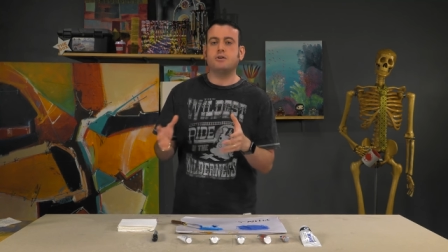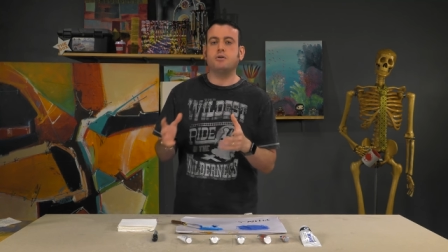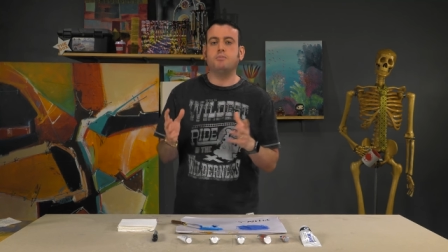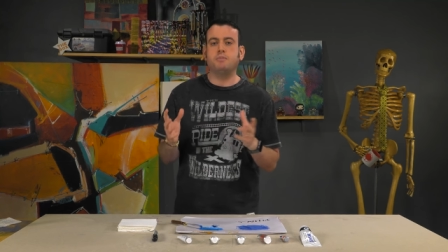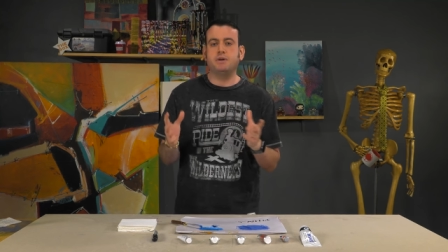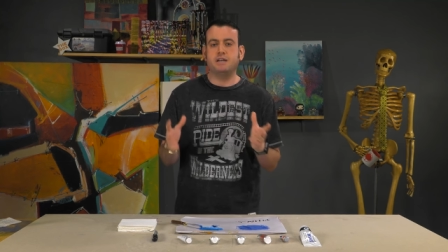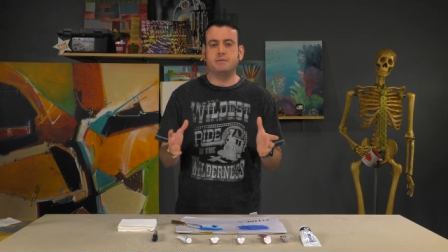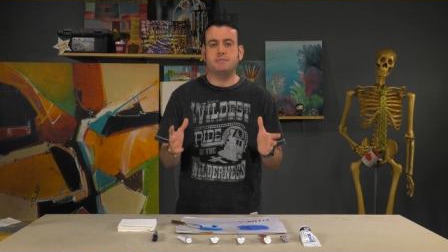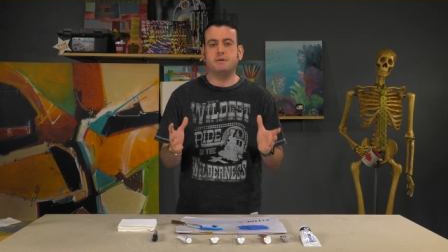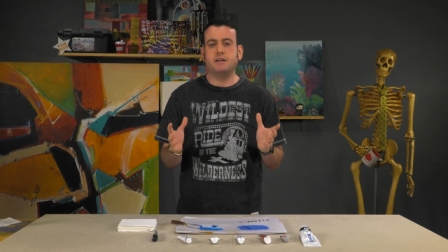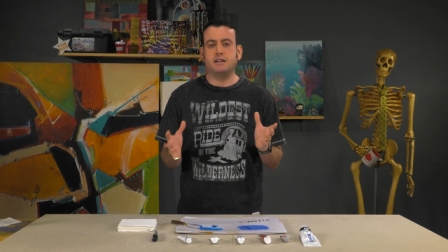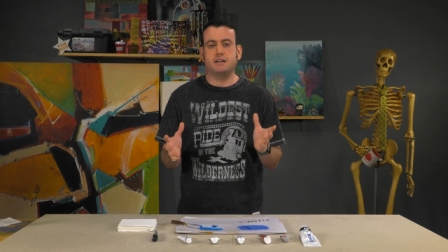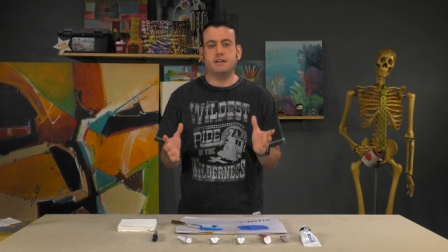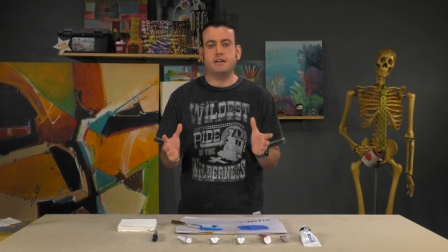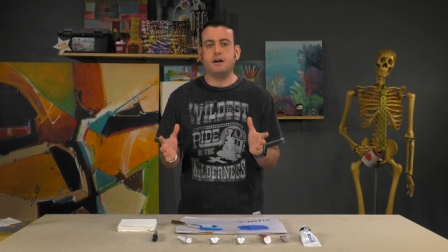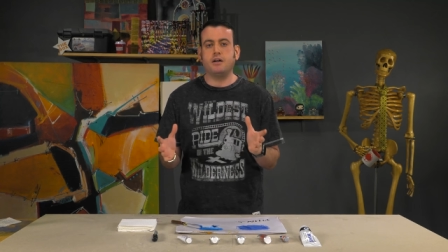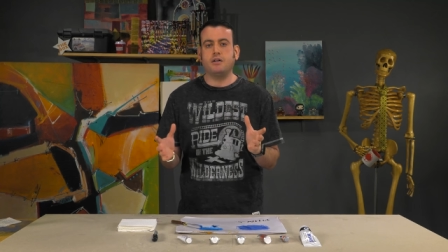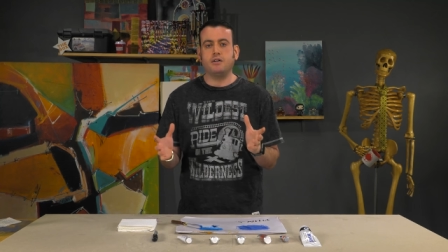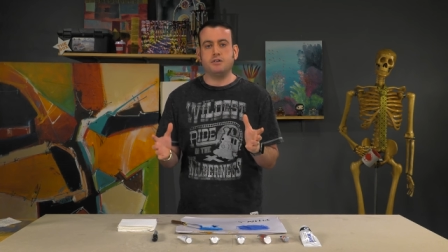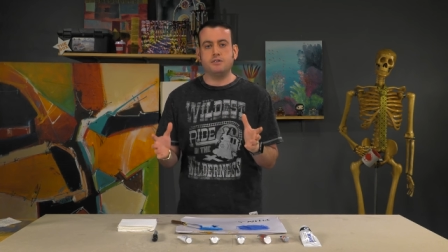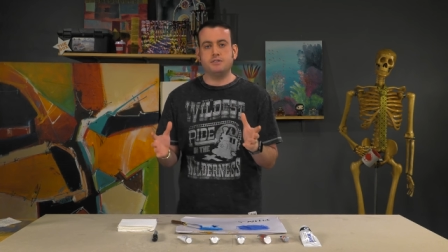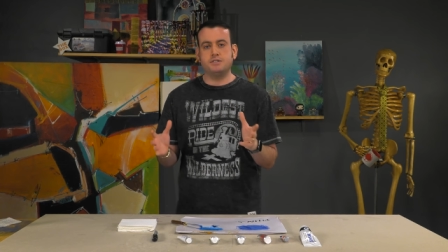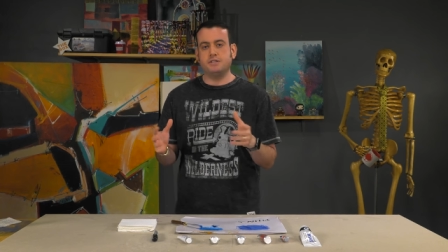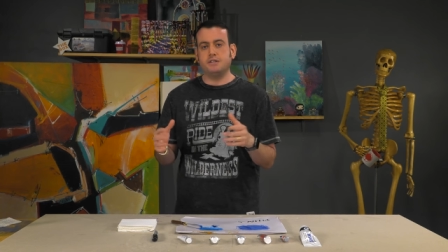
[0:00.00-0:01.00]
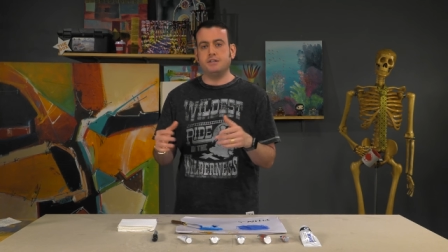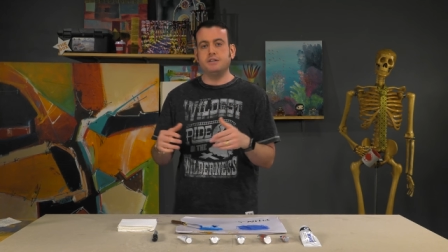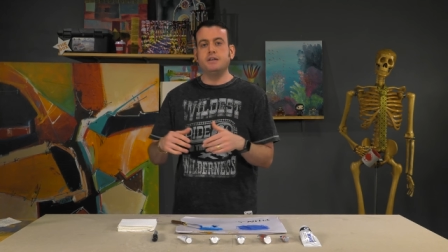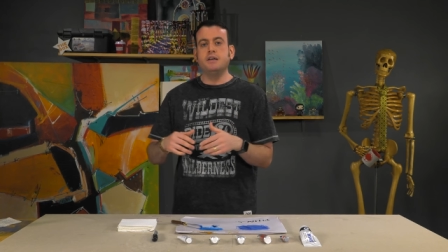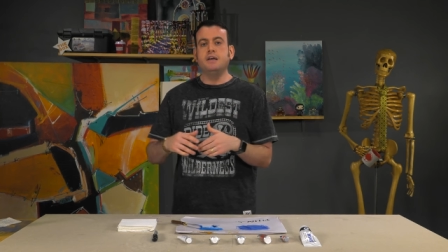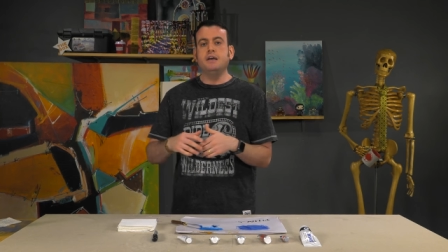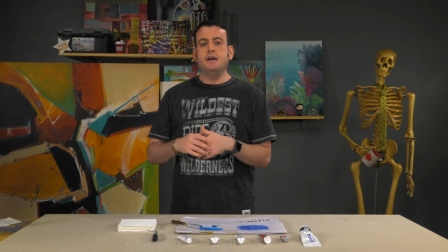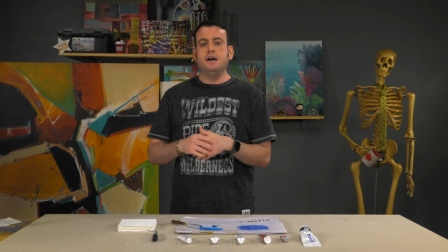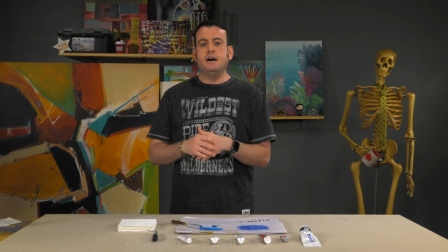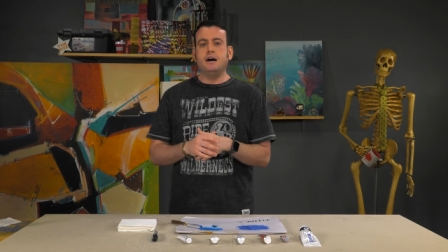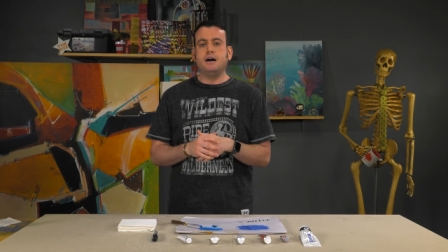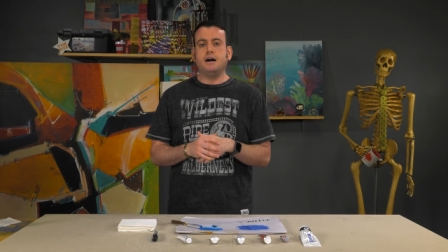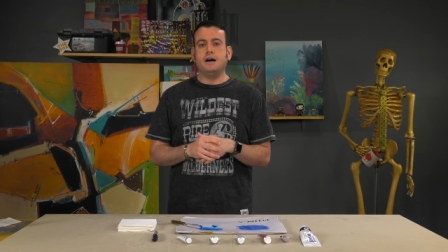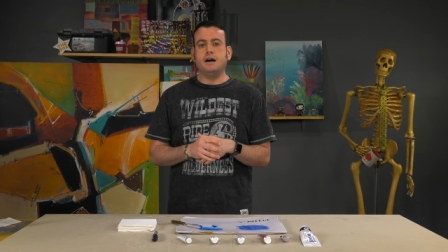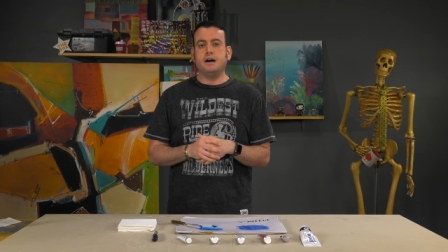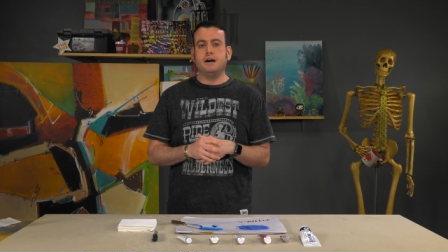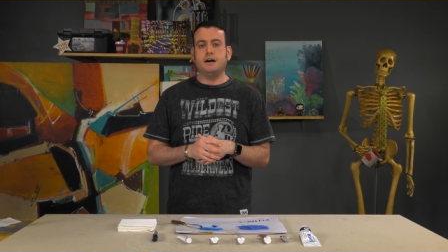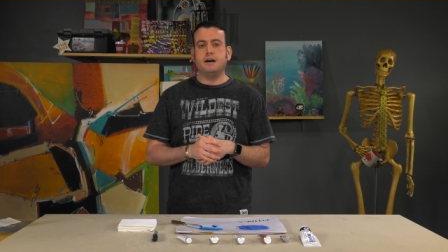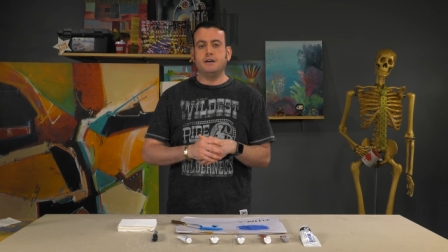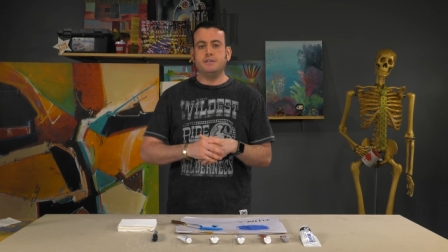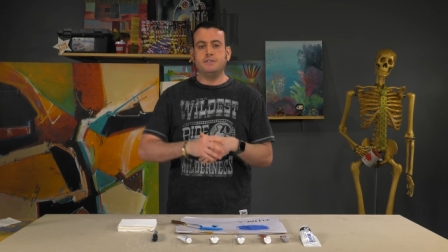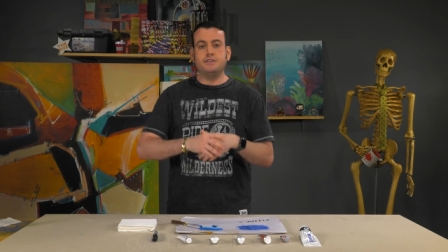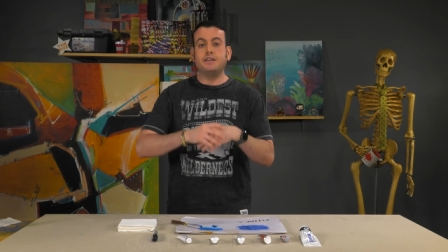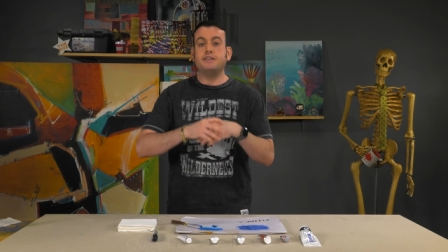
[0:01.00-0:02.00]
pigmented colors and
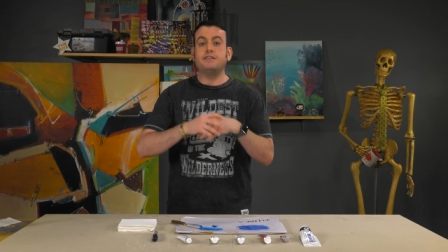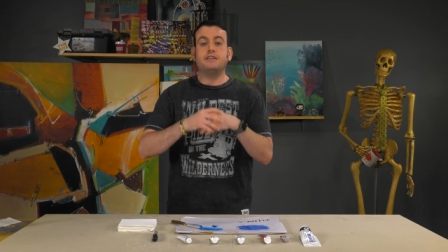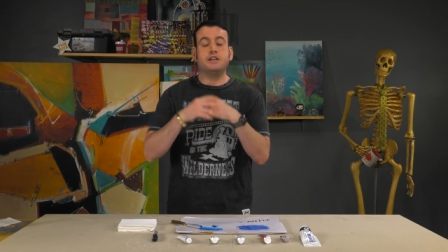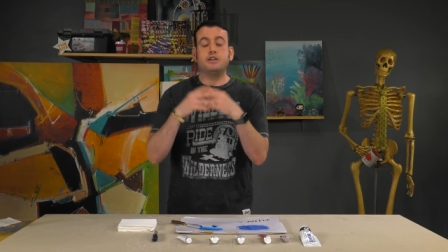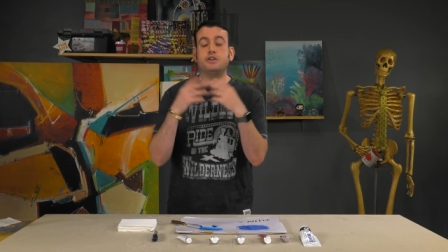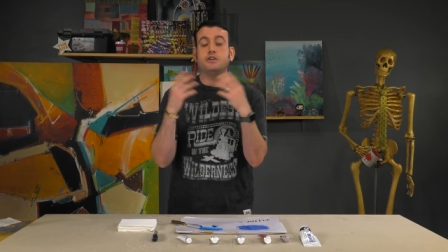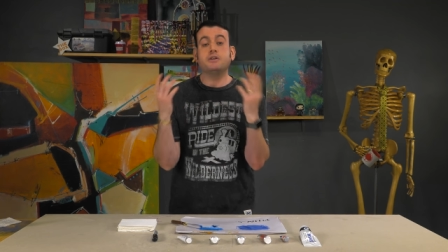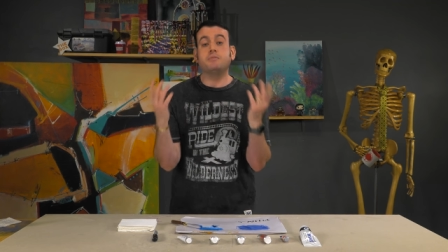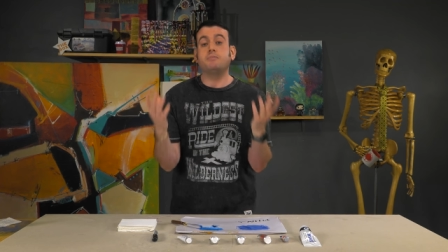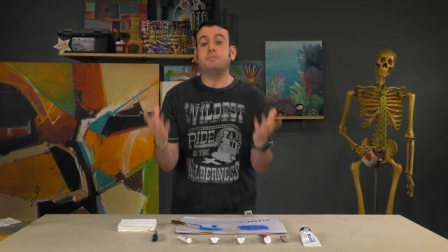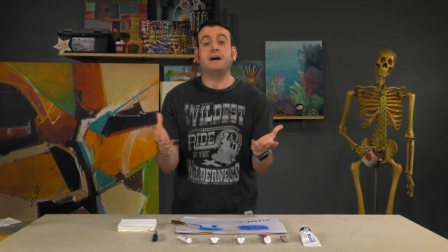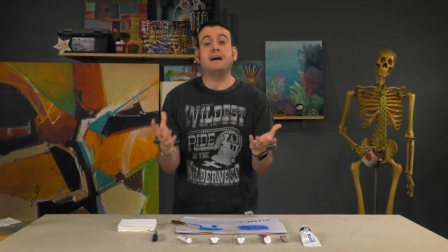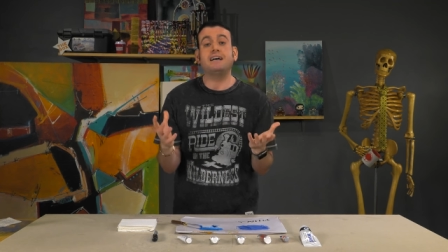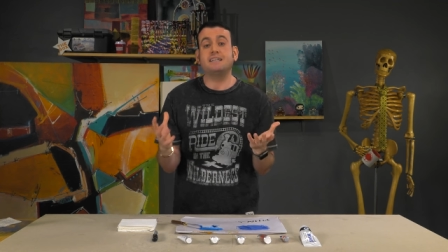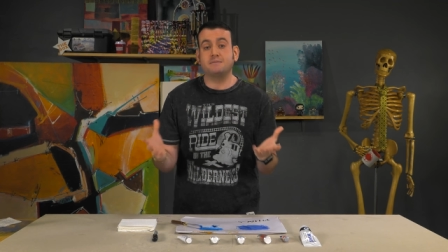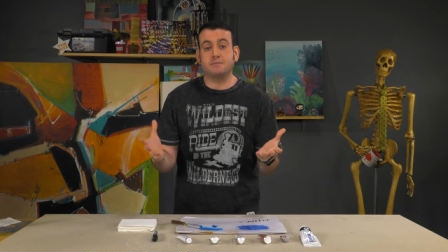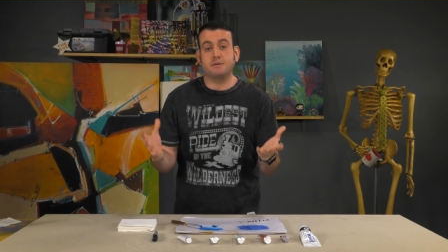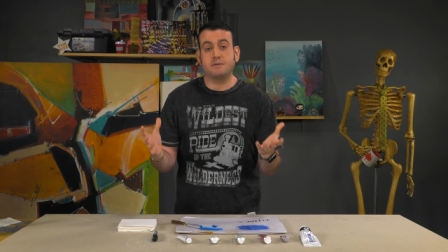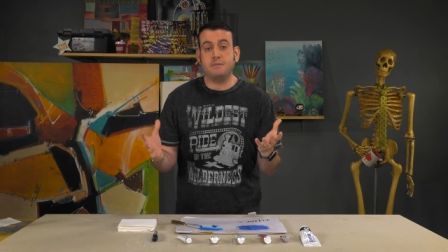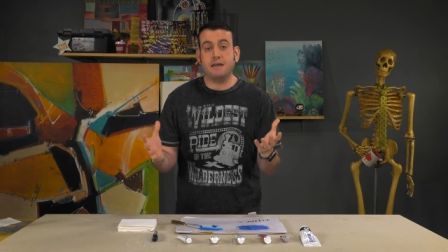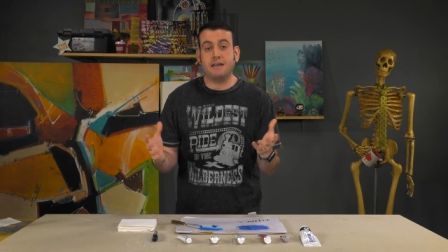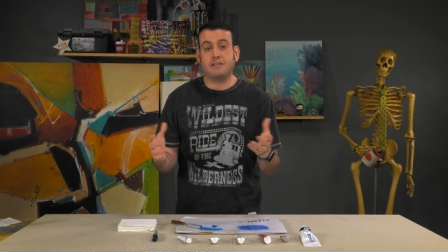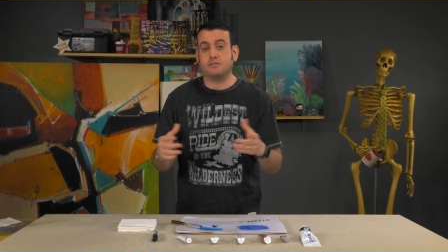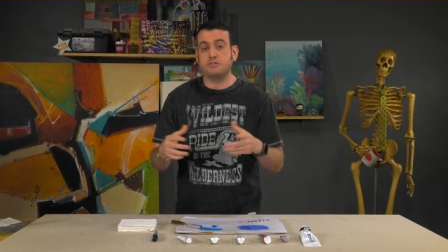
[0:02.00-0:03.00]
uh, that, that, you can possibly make.